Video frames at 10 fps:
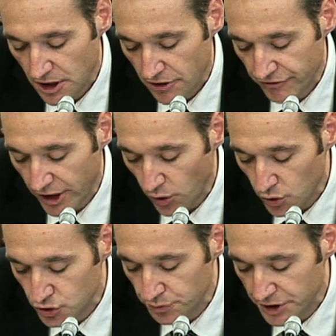There
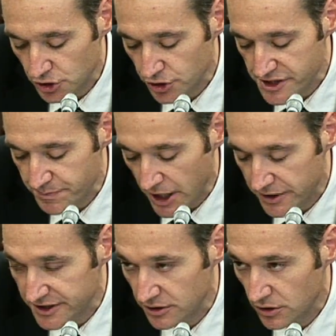ought to be a
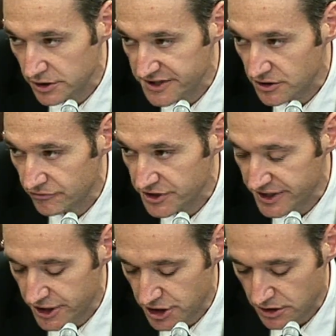transparent and honest
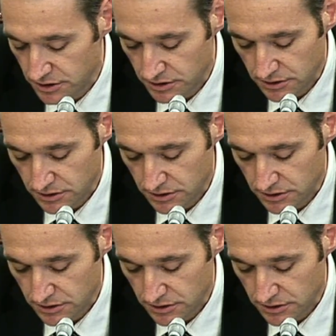conversation.